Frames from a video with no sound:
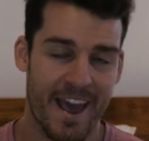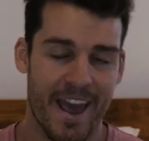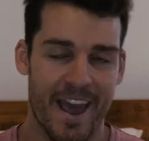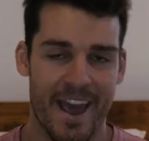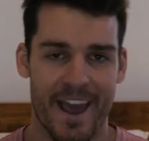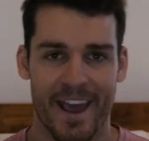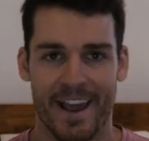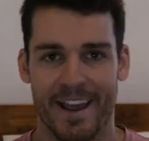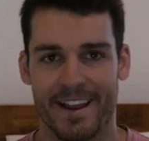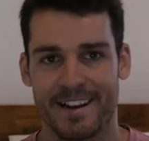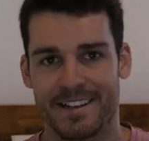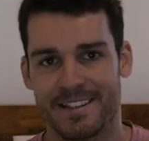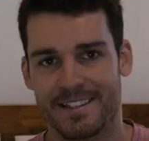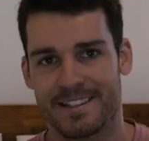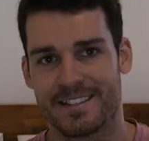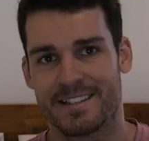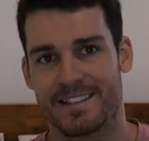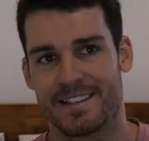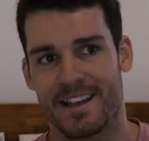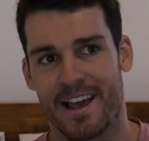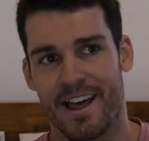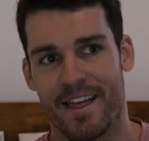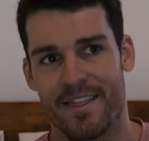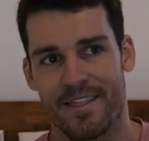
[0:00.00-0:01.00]
And
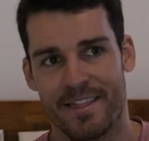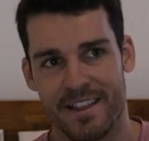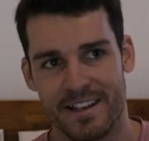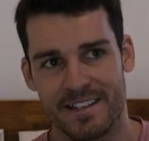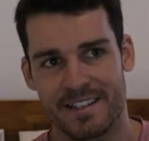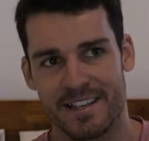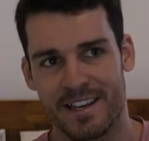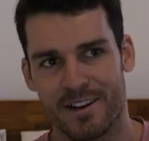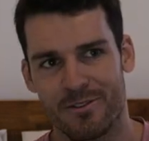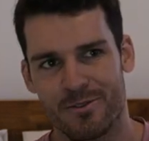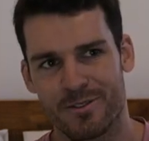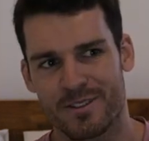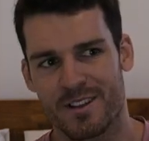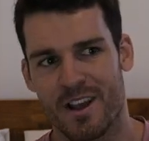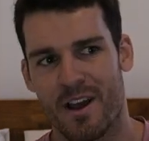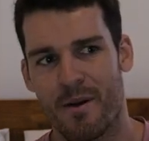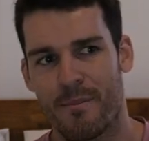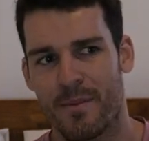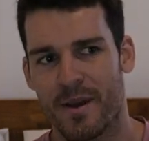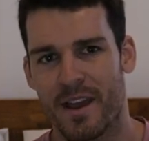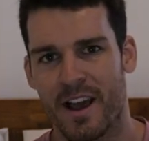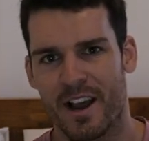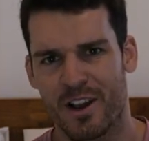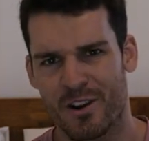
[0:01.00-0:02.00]
this could also
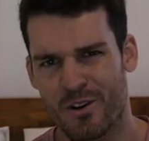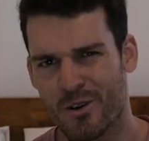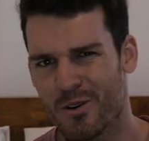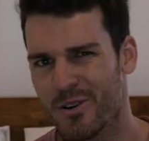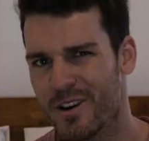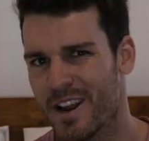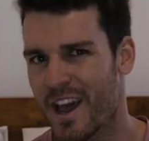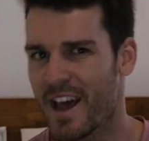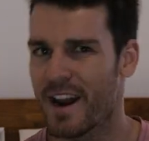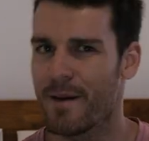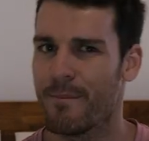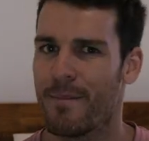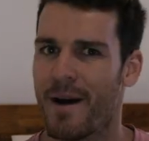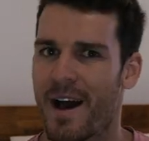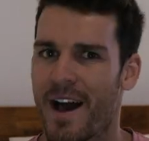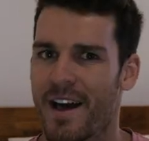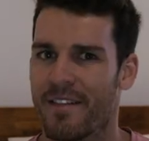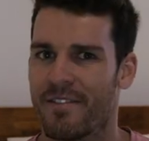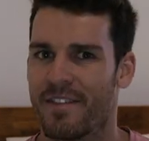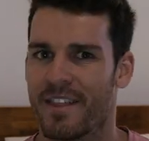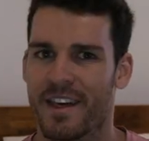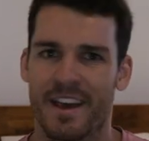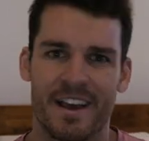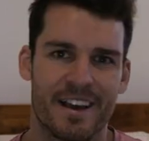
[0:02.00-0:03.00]
be a good and a
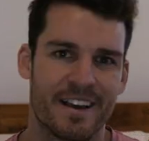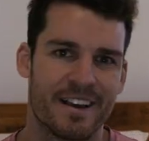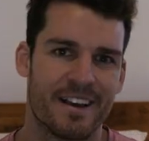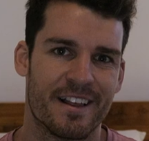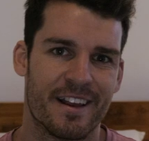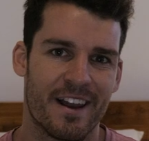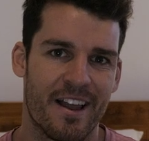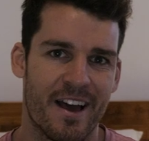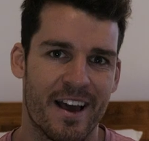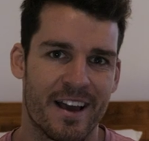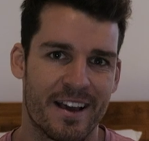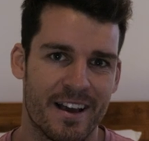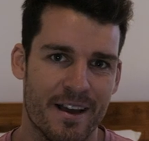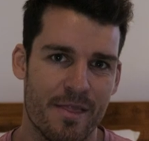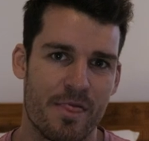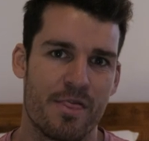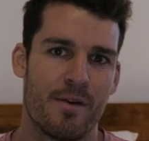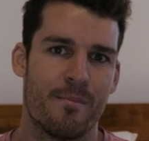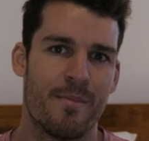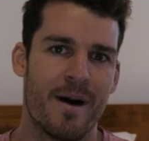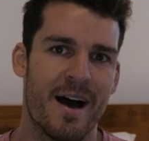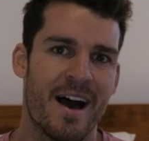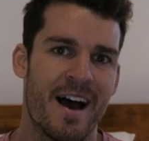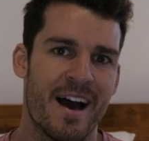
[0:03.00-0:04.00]
bad thing. Like the
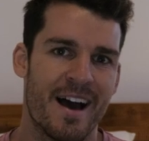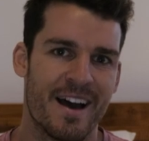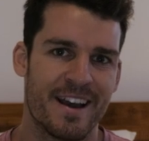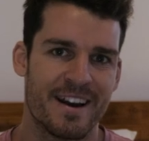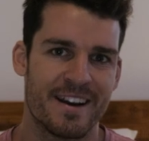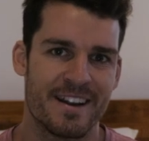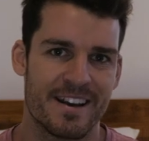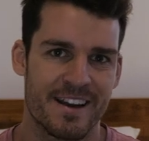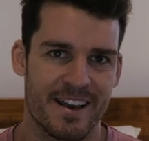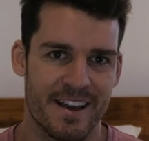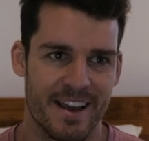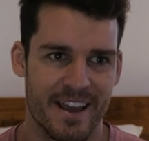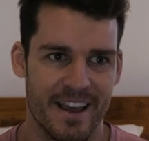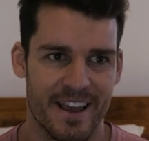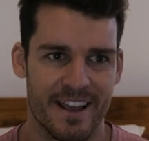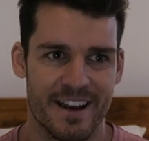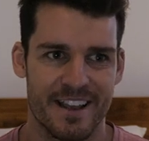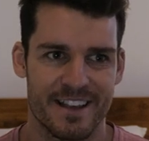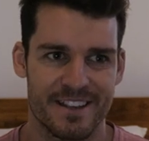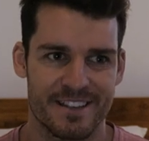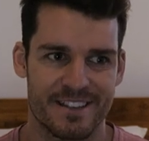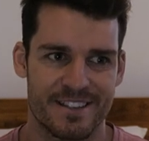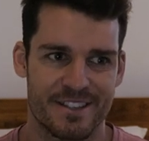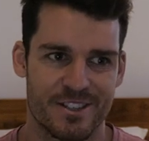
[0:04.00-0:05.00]
bad, it
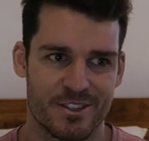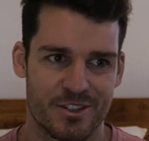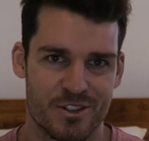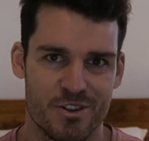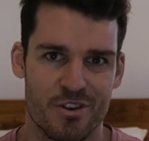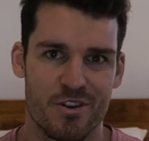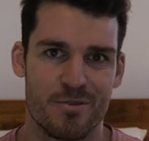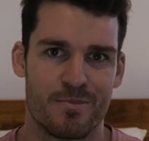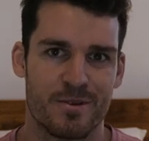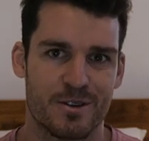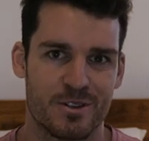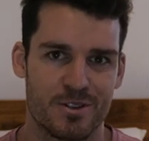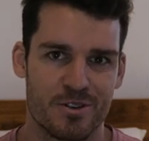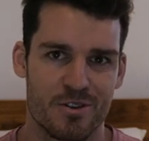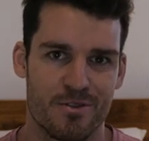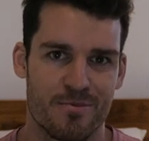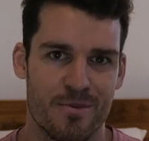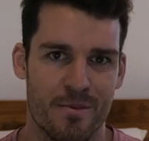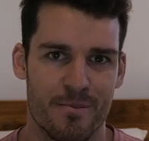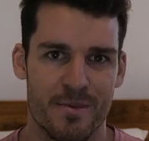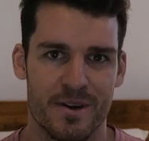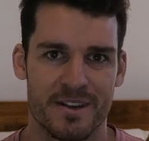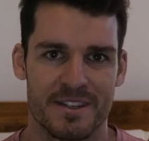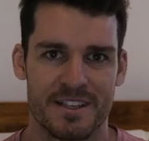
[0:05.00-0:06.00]
is super, super
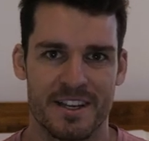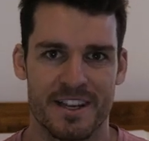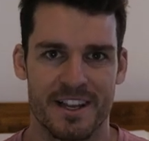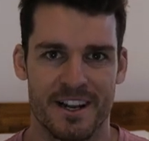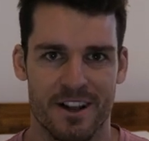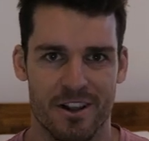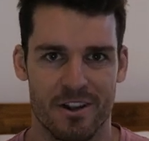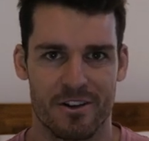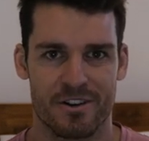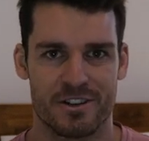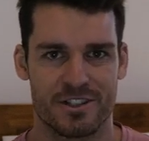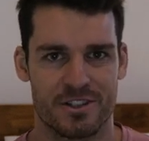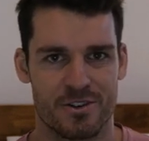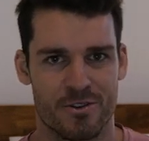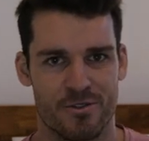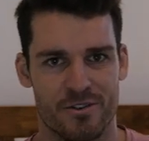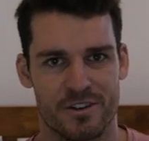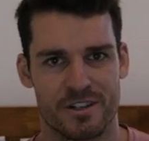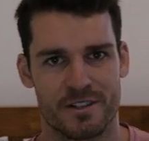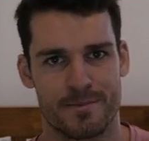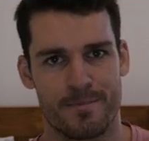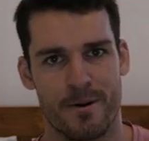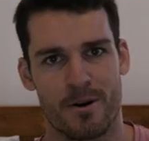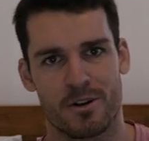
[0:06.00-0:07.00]
busy in a lot of
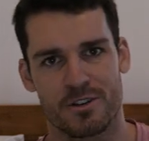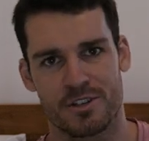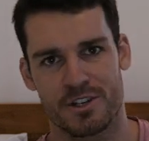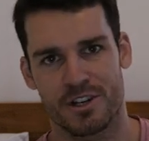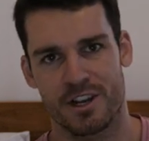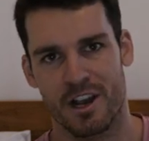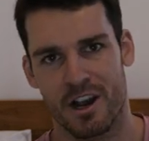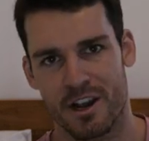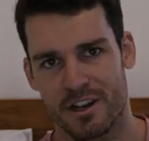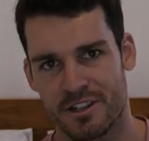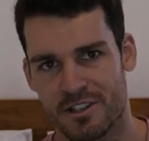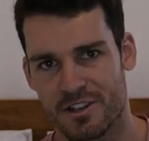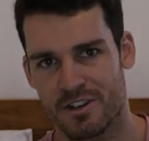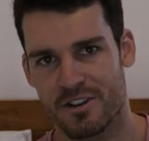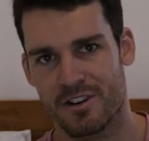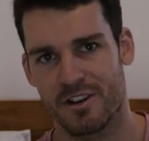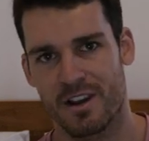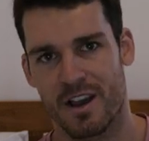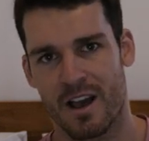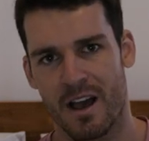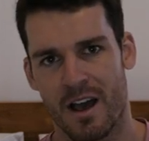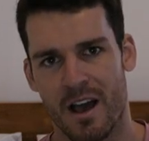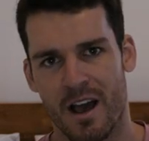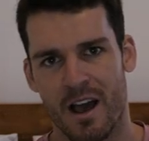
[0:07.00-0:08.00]
tourist spots you go to.